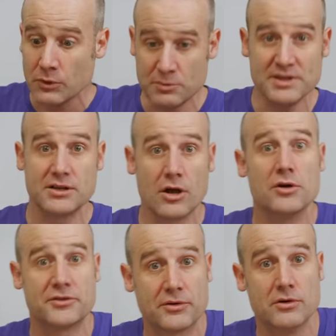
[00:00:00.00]
would be to
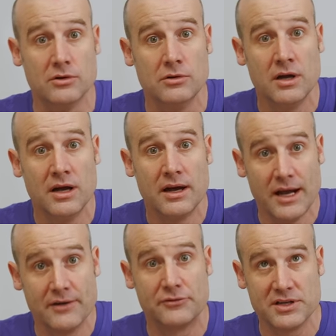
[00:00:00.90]
go through
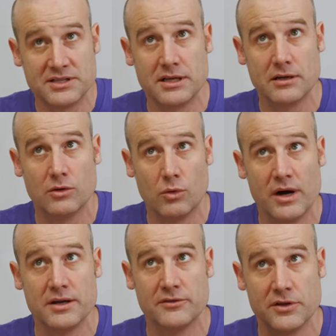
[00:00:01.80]
every single
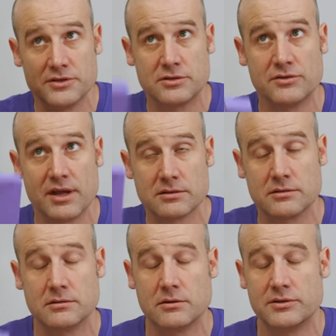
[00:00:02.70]
one of those
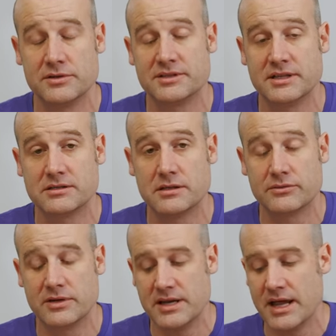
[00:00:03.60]

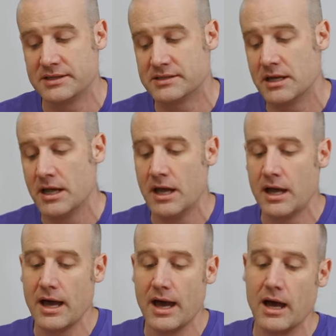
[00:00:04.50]
2,263 nets.
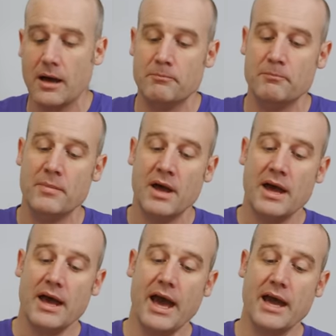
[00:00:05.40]
Um,
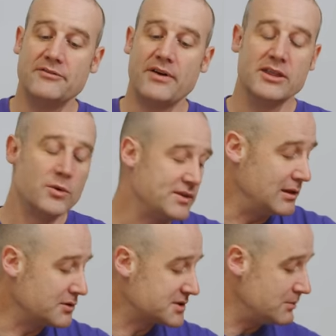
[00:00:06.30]
and find the
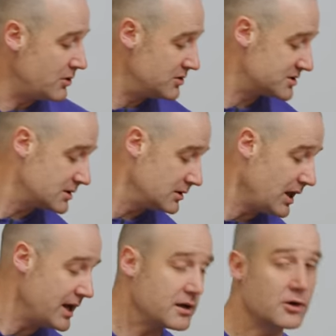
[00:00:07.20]
looks the most
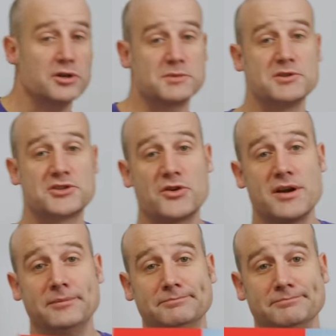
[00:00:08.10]
like a Christmas
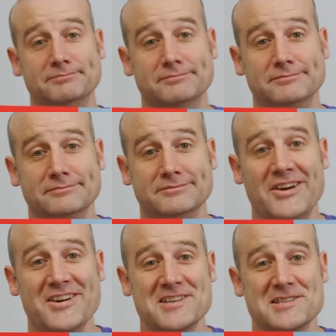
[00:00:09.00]
tree.
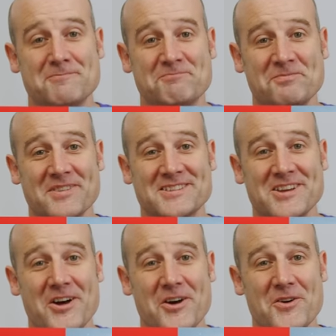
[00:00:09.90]
There it is.
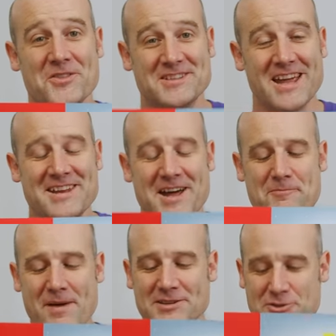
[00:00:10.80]
So the Stand
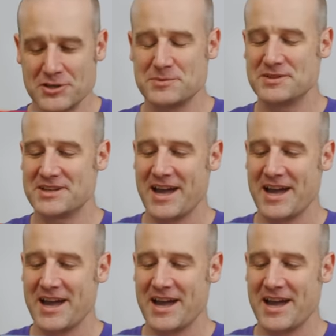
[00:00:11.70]
Up Maths Christmas